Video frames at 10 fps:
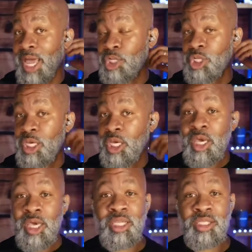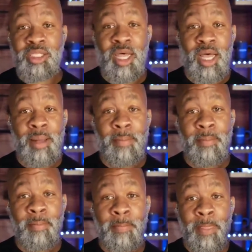lens actually. It's
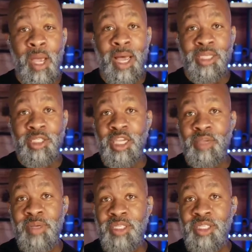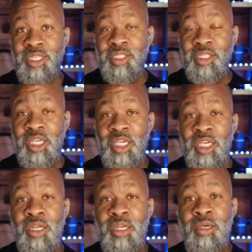a Sigma
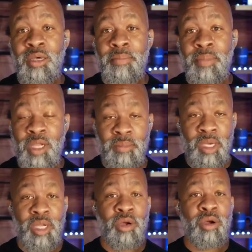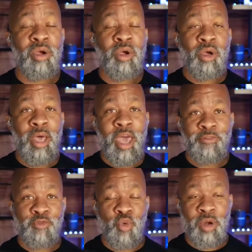16 millimeter
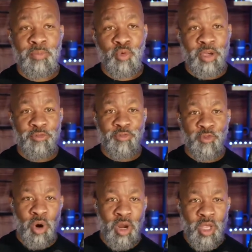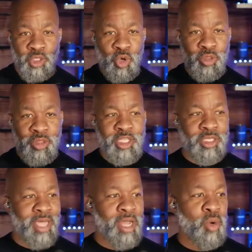f1.4. So
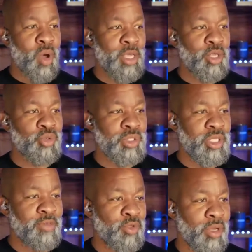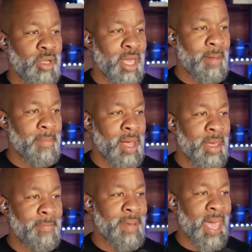this is kind of what you see if you look at
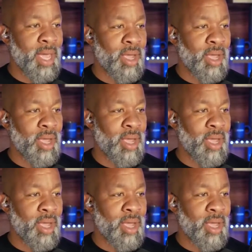my